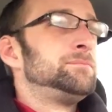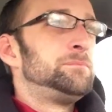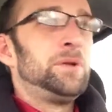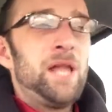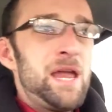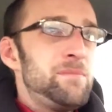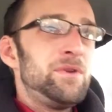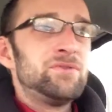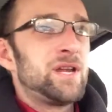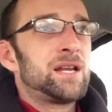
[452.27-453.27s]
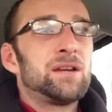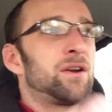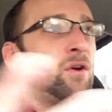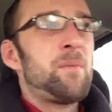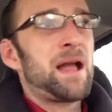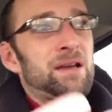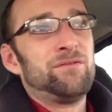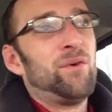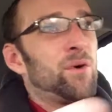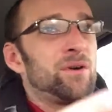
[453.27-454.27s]
play music and go back and
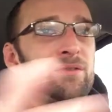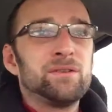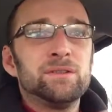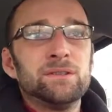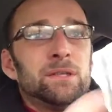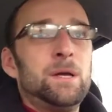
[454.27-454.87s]
forth and